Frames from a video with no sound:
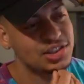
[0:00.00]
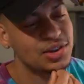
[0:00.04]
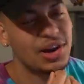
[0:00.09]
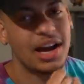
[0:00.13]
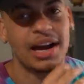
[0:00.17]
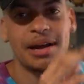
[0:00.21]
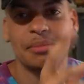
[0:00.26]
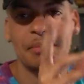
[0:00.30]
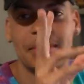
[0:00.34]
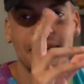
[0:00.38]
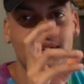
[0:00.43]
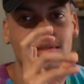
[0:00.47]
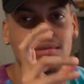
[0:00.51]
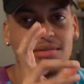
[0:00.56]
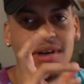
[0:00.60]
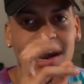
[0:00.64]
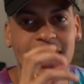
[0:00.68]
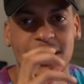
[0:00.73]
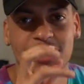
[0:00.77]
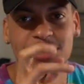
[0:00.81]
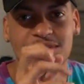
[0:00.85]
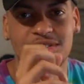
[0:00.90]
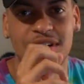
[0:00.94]
So I made
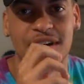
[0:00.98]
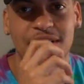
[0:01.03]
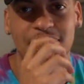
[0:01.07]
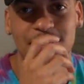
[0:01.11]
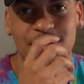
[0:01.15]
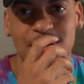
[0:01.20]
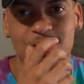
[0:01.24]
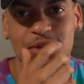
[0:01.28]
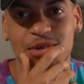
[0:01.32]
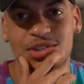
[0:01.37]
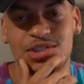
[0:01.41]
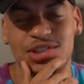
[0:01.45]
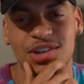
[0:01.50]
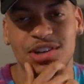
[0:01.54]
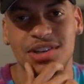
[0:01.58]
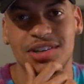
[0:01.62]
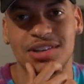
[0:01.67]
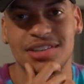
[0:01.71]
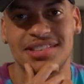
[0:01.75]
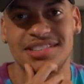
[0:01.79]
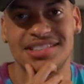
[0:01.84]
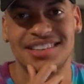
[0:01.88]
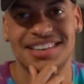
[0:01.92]
Rhino Soccer 2
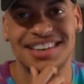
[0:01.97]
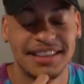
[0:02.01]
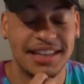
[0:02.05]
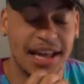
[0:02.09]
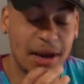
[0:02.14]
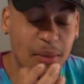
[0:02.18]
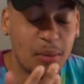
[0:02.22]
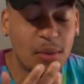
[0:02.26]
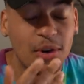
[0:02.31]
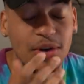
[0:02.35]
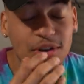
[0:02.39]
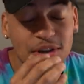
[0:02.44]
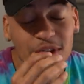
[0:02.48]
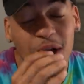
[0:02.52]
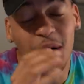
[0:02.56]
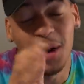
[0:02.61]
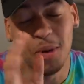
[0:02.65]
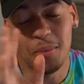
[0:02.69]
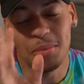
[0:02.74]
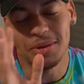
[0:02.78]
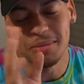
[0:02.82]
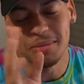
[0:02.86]
shirts that were dope,